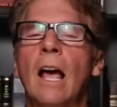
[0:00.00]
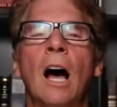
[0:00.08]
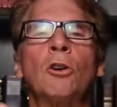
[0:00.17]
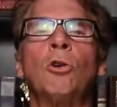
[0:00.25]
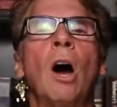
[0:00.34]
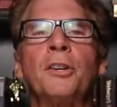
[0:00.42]

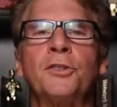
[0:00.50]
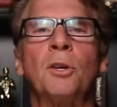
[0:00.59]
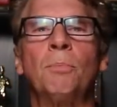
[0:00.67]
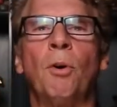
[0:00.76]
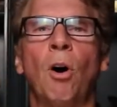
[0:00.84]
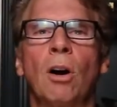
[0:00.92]
across
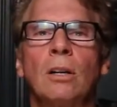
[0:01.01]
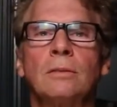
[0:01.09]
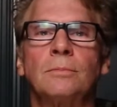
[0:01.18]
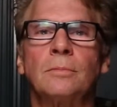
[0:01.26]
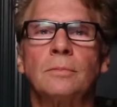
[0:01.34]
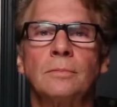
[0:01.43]
the
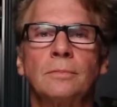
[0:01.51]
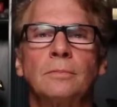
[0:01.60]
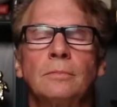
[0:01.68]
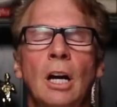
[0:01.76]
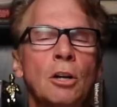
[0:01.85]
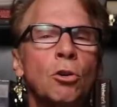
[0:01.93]
board,
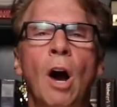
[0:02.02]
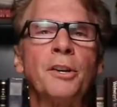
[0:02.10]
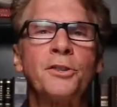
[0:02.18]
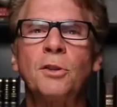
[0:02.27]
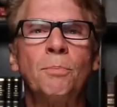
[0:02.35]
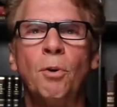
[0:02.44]

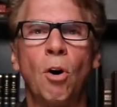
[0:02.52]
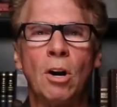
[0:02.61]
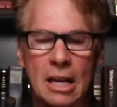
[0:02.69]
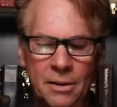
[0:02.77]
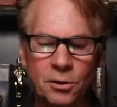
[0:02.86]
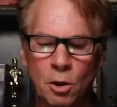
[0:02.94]
across the
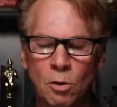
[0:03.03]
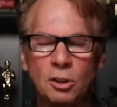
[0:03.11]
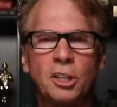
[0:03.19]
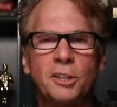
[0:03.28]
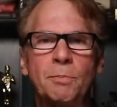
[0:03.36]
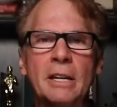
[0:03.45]
board, if you will
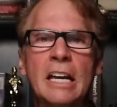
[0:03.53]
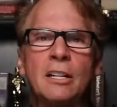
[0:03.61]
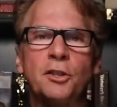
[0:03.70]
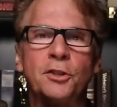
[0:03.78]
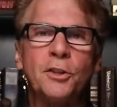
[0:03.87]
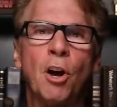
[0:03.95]
just begin
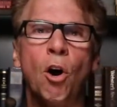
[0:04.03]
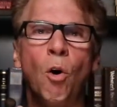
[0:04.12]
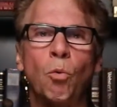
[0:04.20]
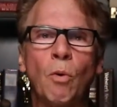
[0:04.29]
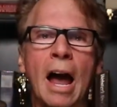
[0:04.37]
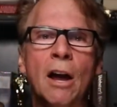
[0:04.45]
to
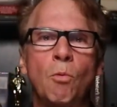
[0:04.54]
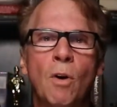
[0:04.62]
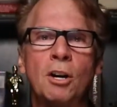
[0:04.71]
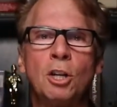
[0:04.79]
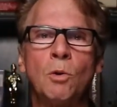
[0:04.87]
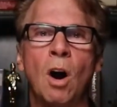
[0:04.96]
sow right
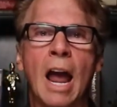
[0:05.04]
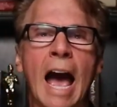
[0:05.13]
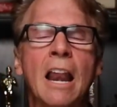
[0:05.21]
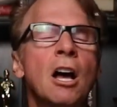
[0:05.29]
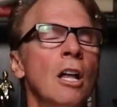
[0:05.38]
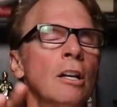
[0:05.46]
where you are
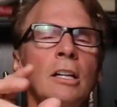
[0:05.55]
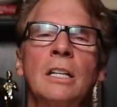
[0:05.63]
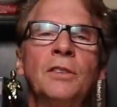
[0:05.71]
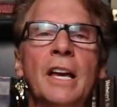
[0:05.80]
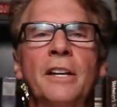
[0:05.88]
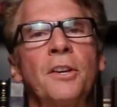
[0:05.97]
at. Look
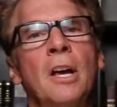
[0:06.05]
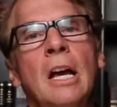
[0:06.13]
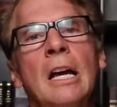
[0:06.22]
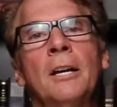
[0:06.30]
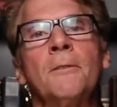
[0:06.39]
at this